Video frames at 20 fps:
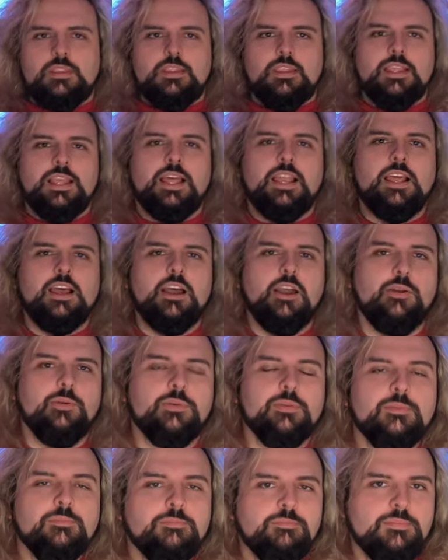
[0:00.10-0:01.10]
Hello,
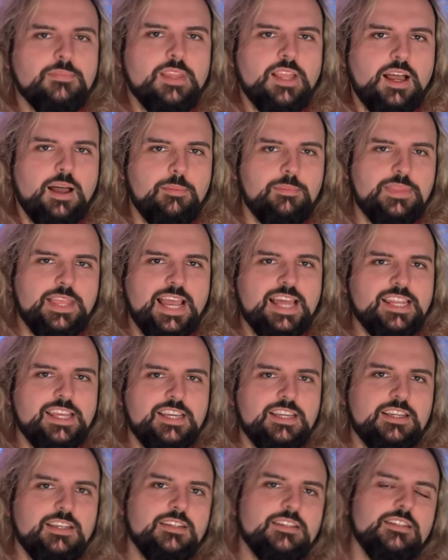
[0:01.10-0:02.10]
I'm
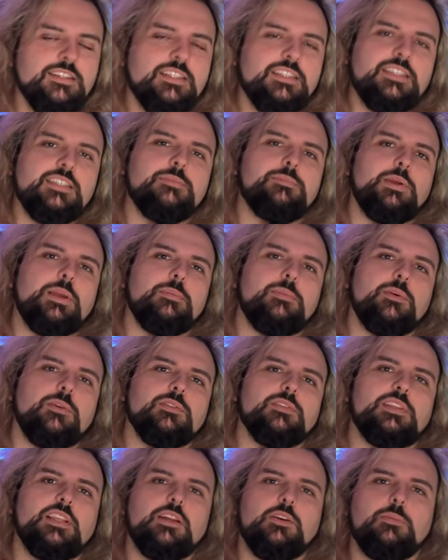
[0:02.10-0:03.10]
Danny. This is Big
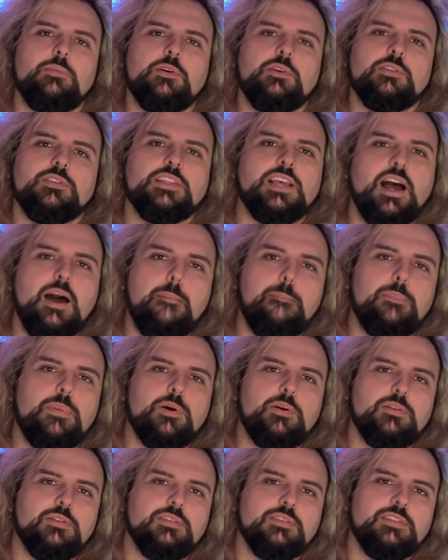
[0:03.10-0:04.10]
Bots, Little Bots,
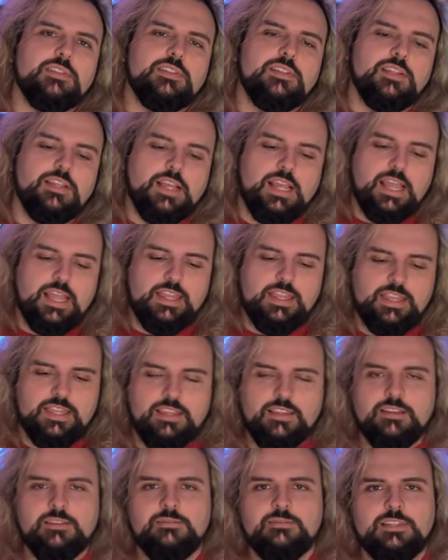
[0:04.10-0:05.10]
Unbot, and
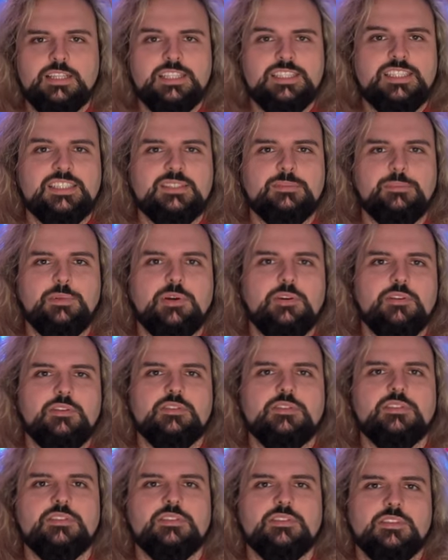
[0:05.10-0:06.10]
this is a
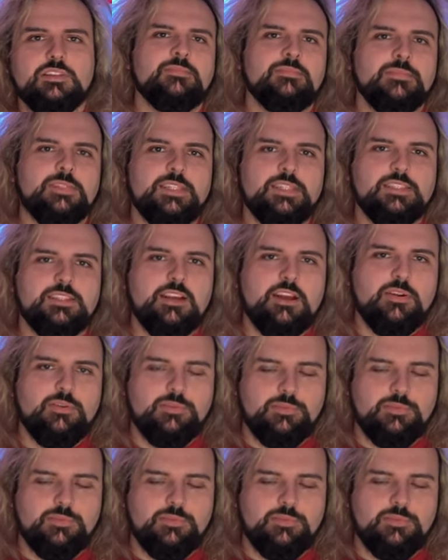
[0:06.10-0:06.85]
bot. Let's go.